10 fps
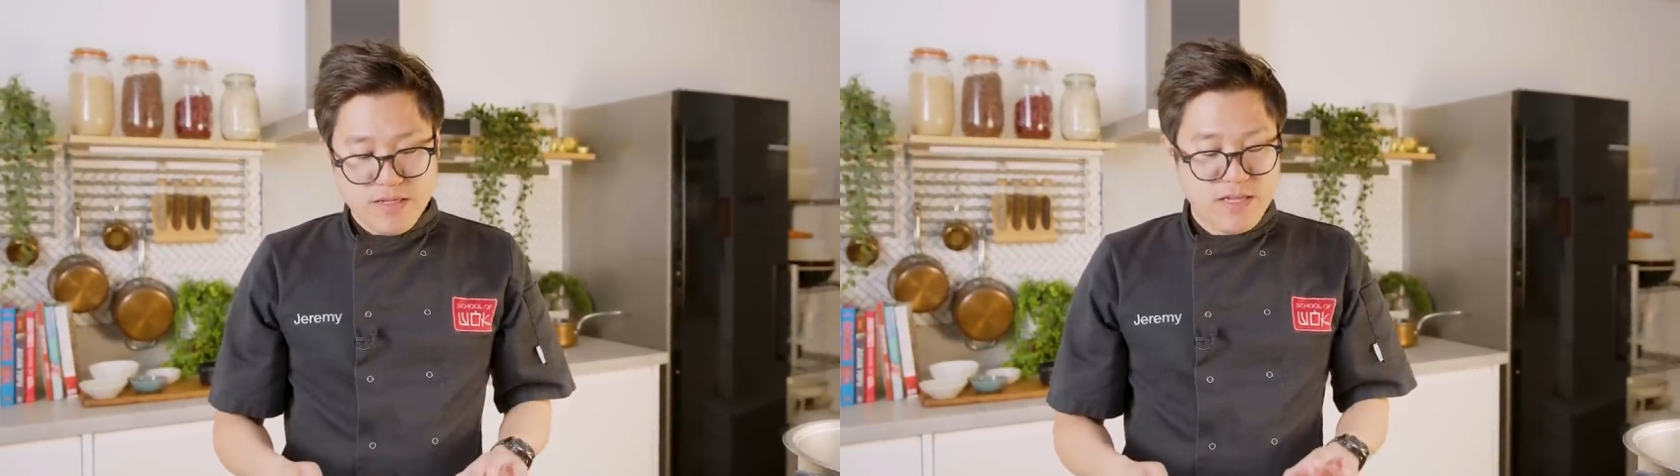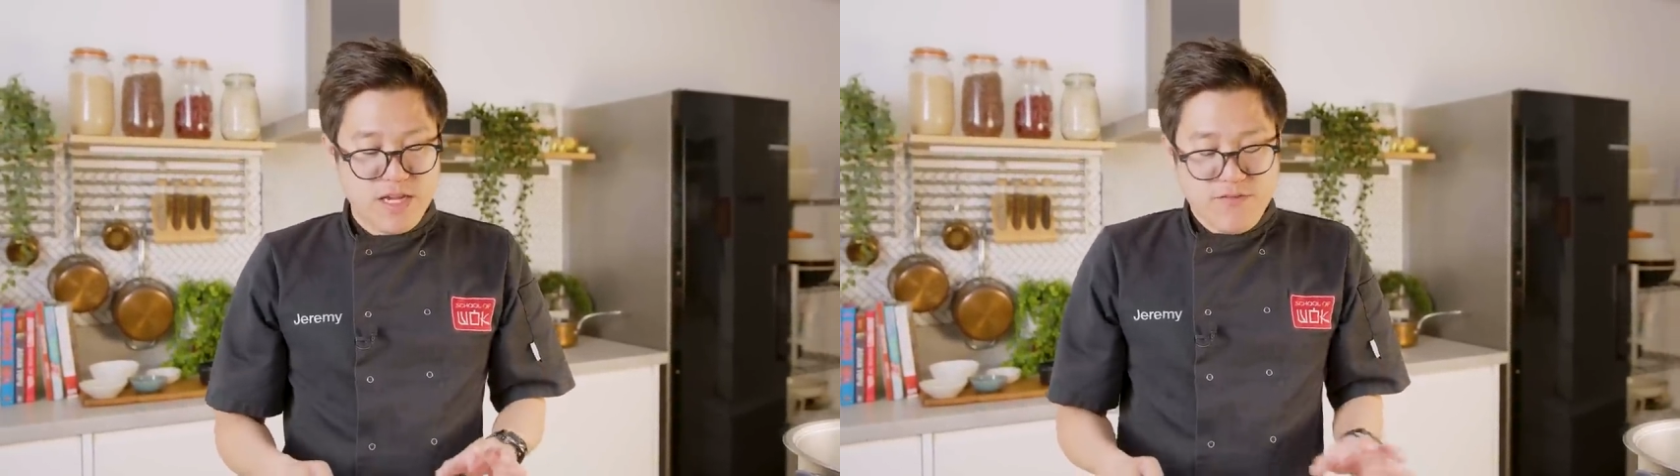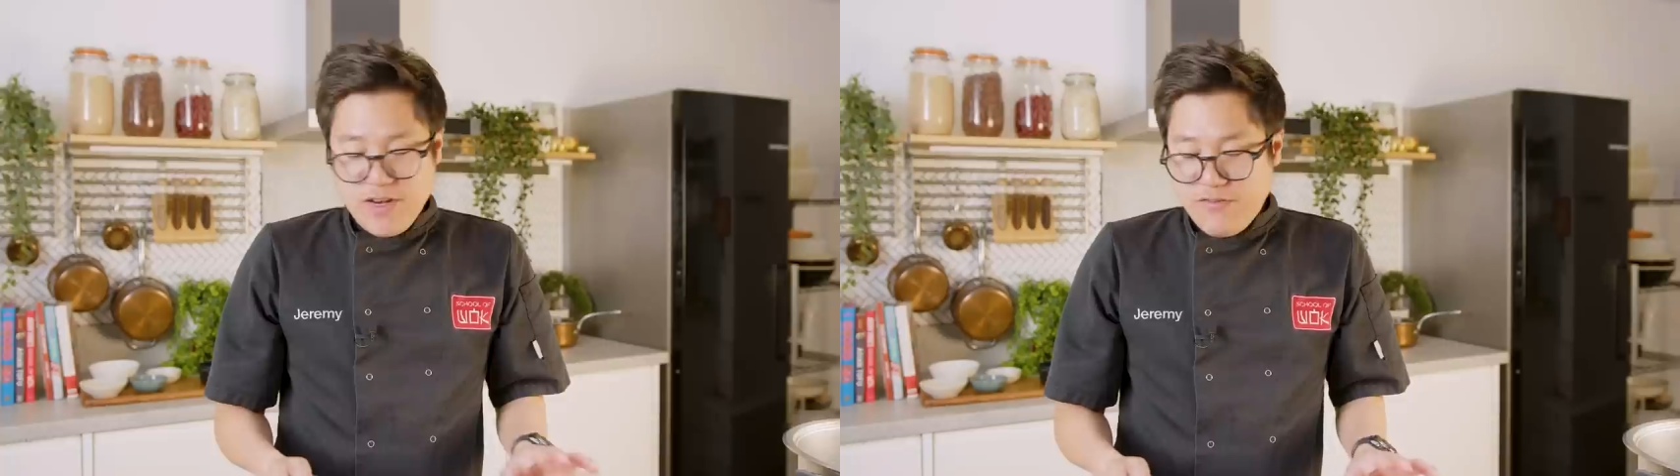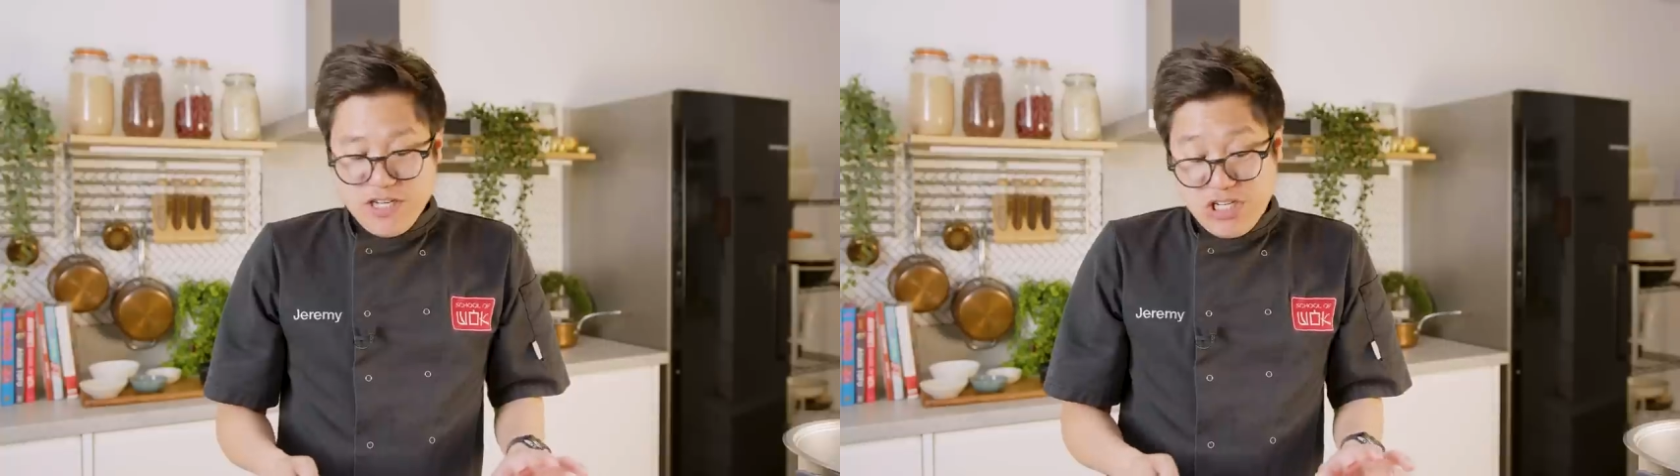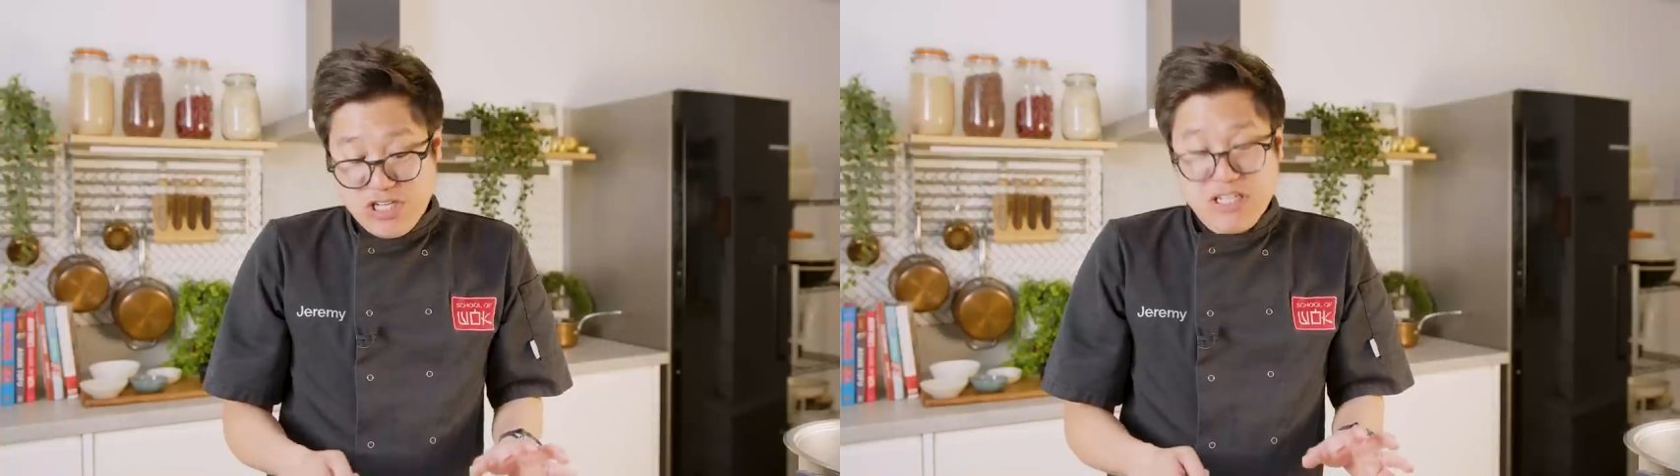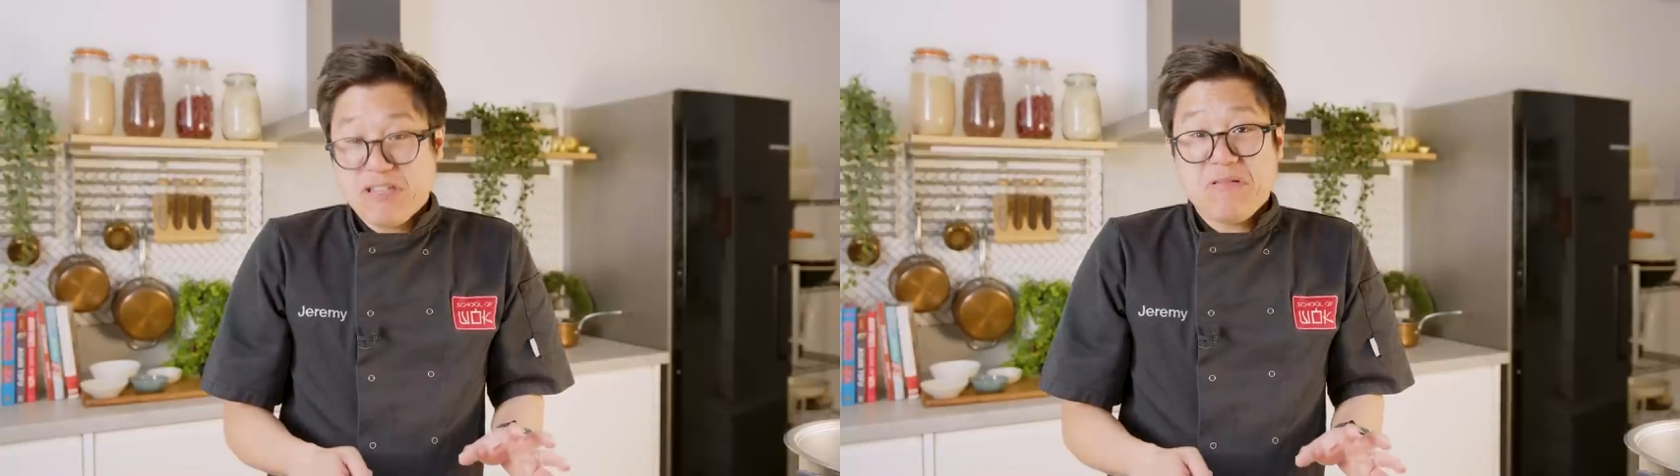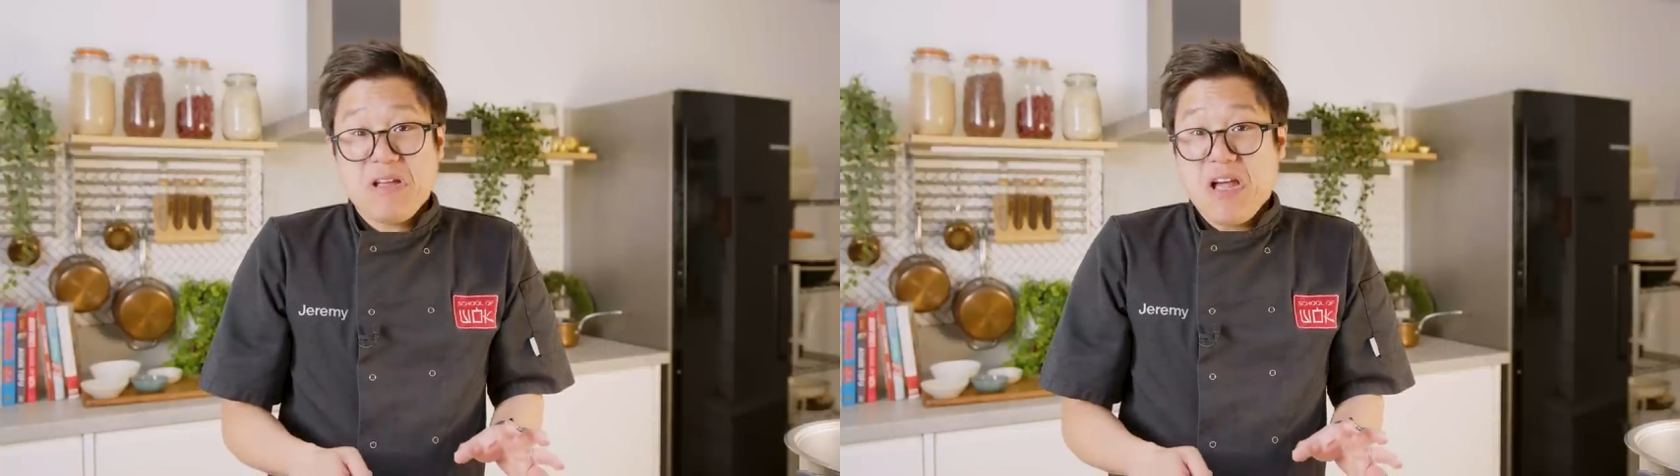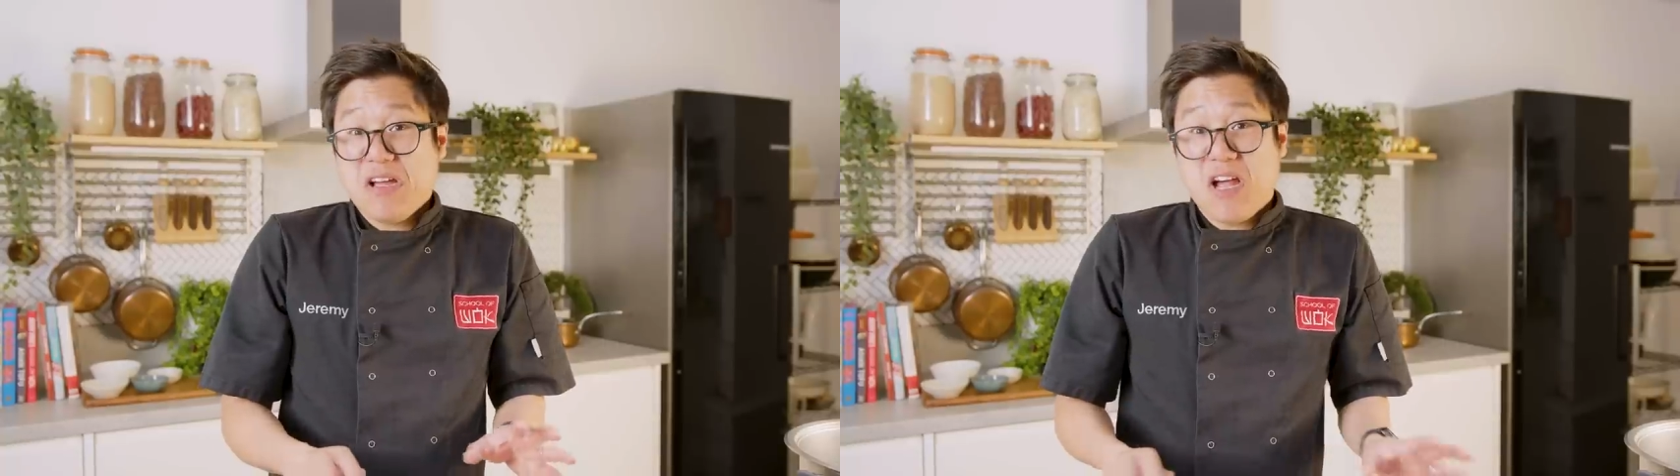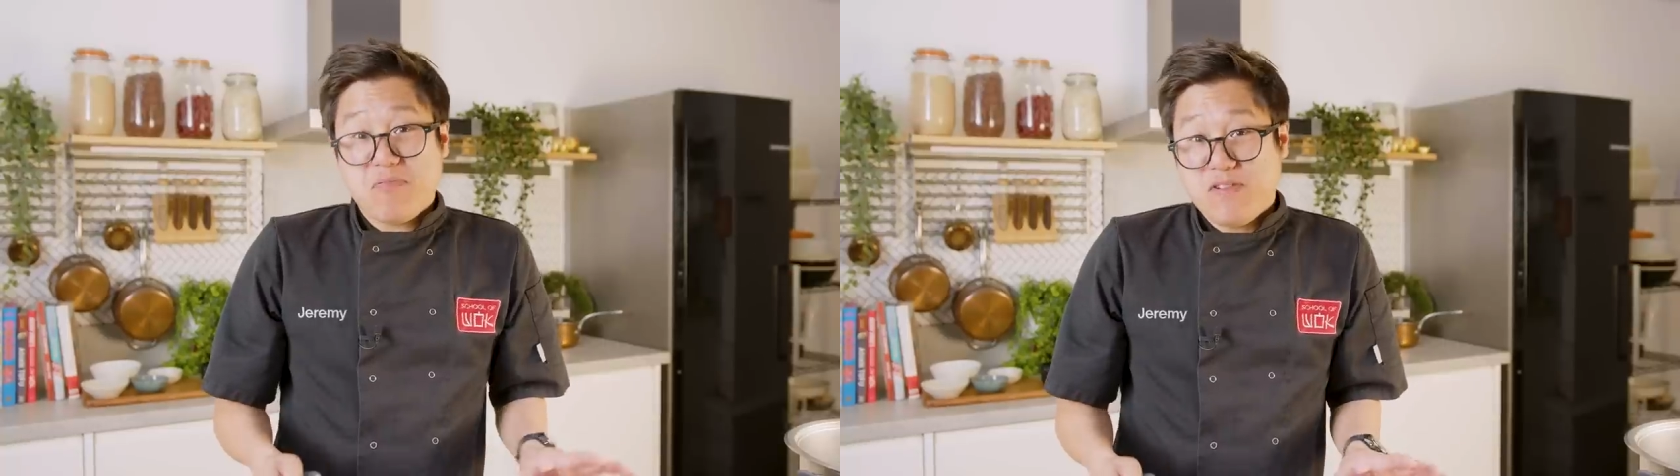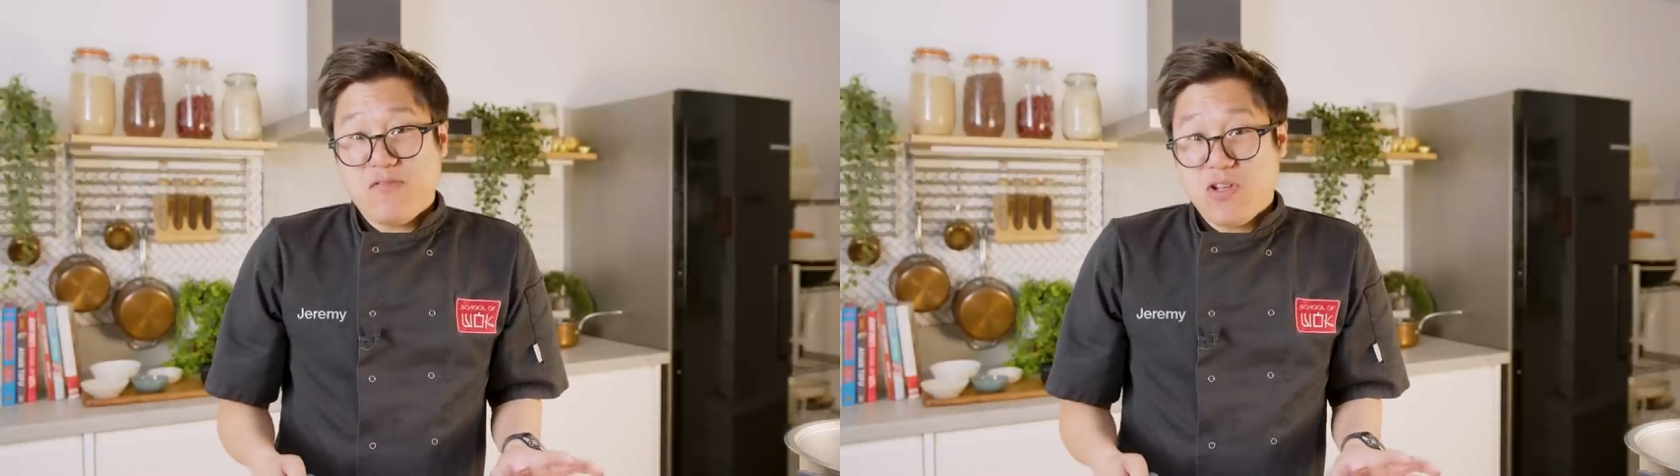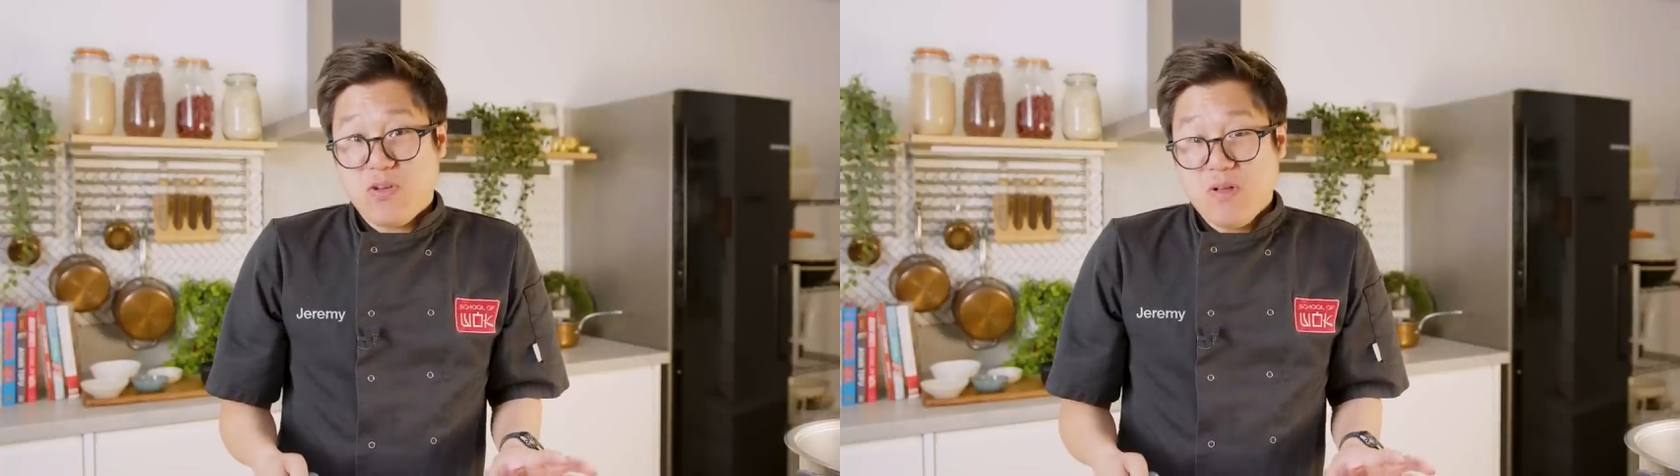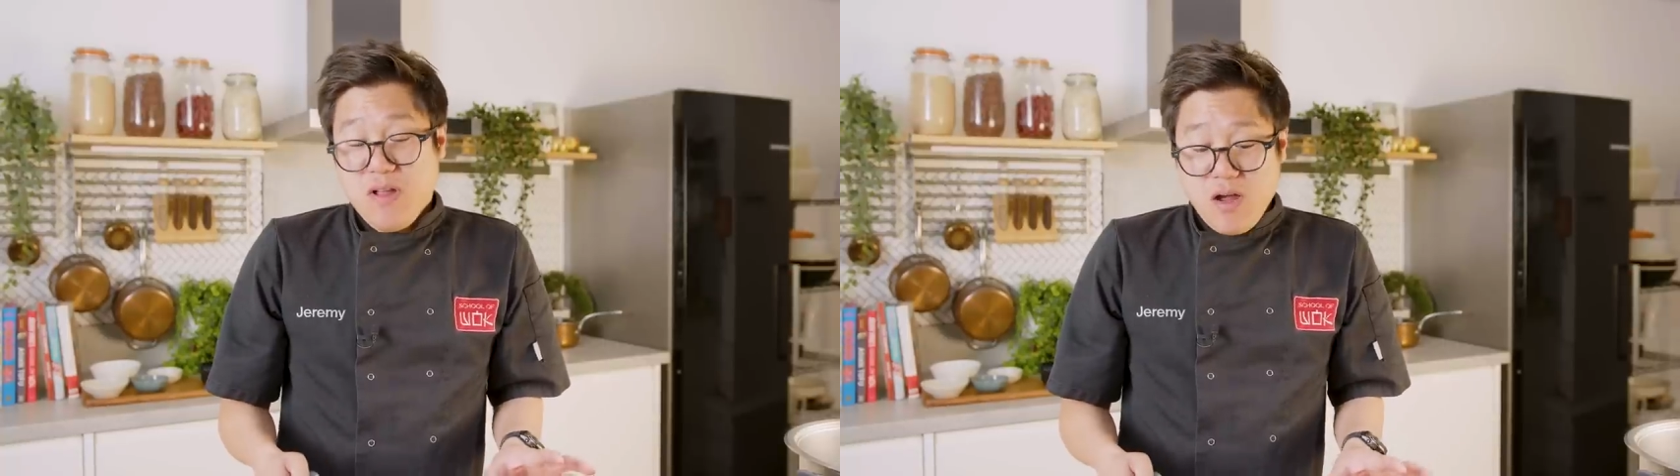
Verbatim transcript: So even if it's just a couple of you,